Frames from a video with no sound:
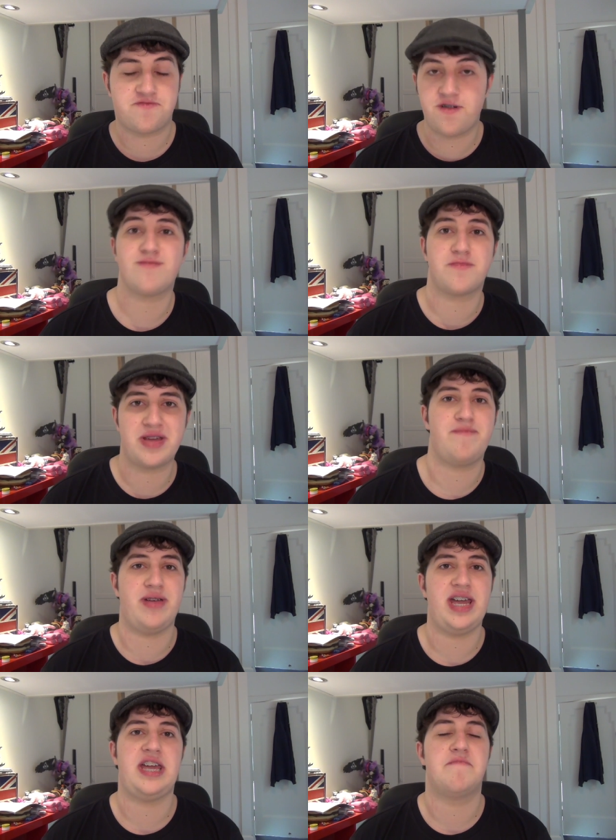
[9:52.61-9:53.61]
probably
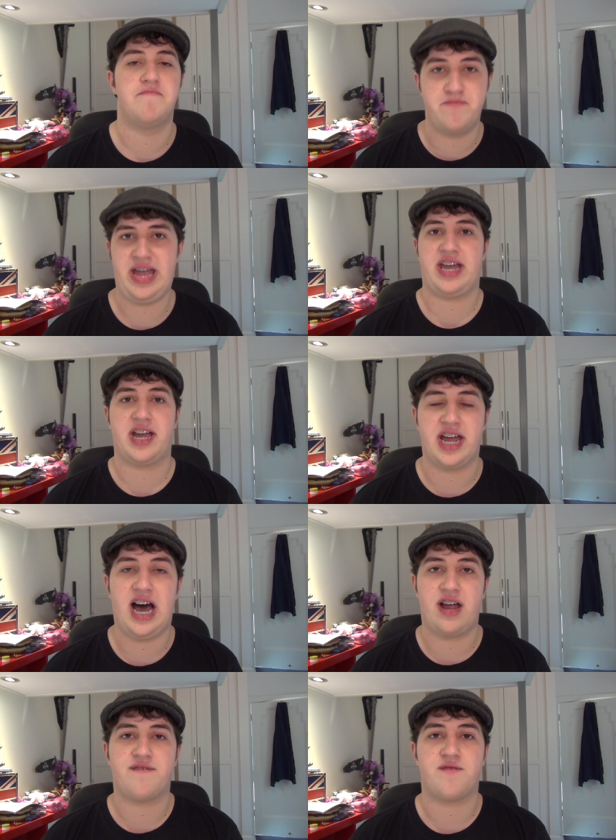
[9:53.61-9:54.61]
be Mega
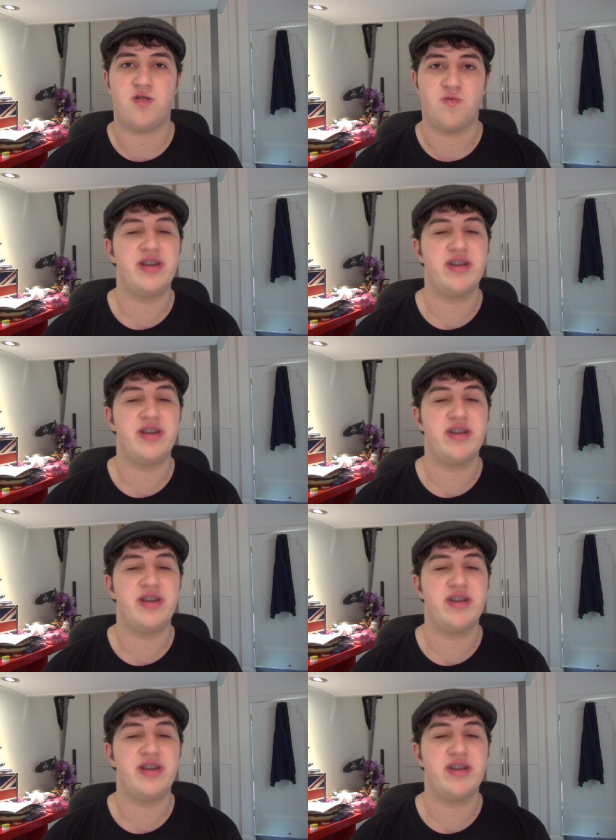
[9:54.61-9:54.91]
Gardevoir,